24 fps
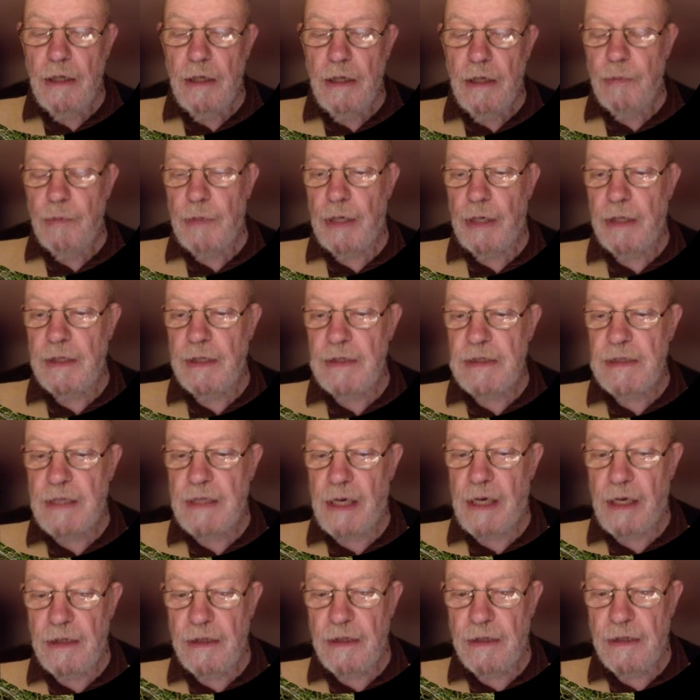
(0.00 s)
by the
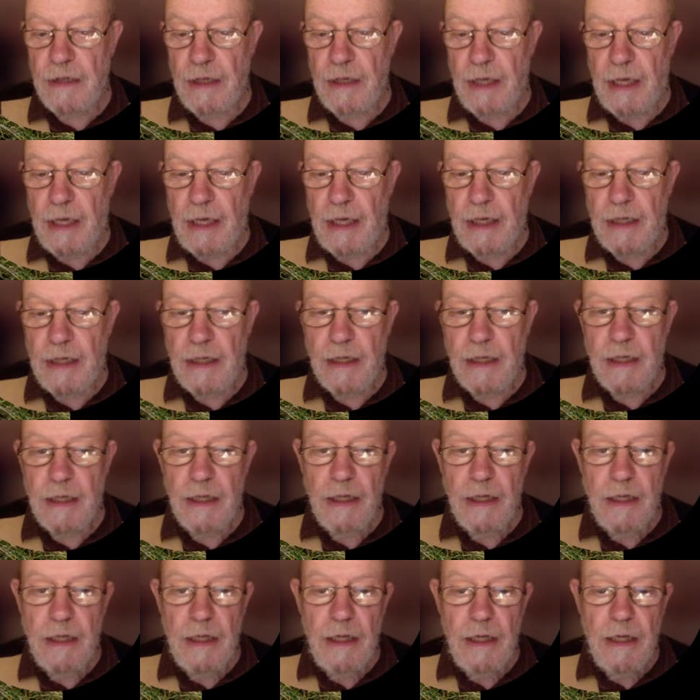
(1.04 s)
side of the lake.
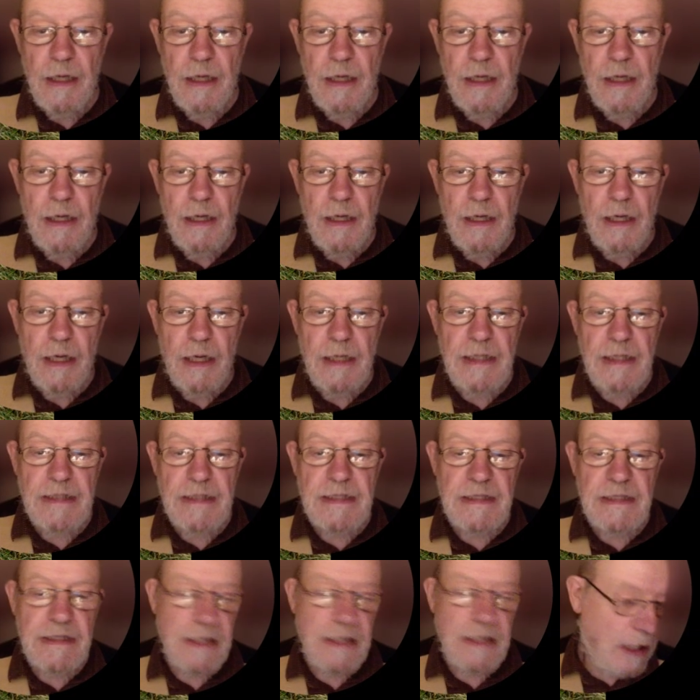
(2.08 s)
And it
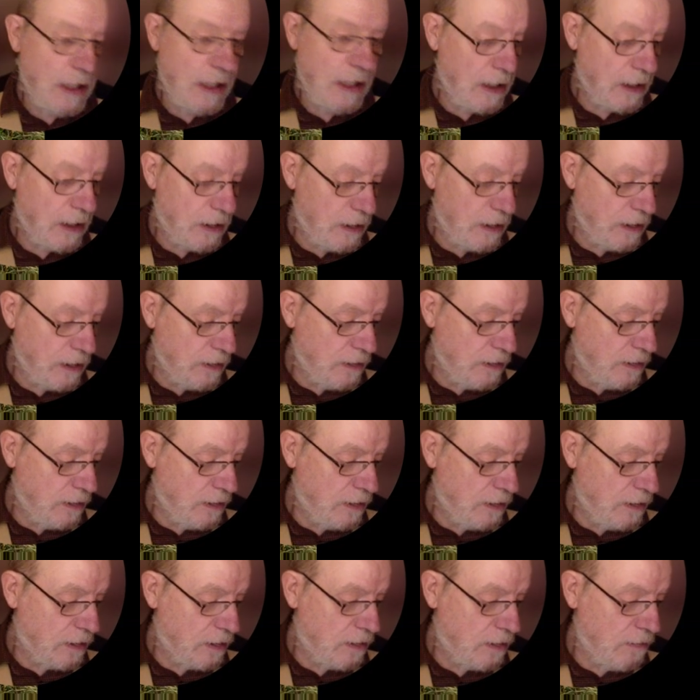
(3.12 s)
is a lake
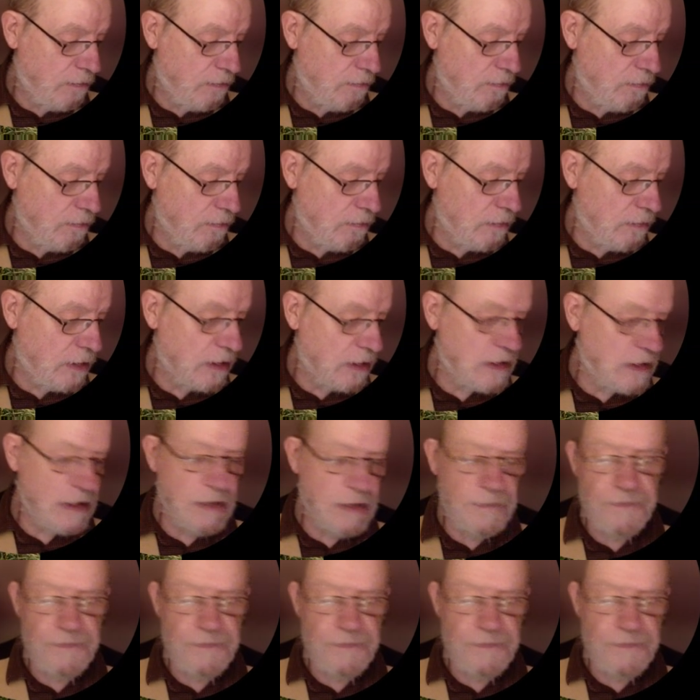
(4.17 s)
that,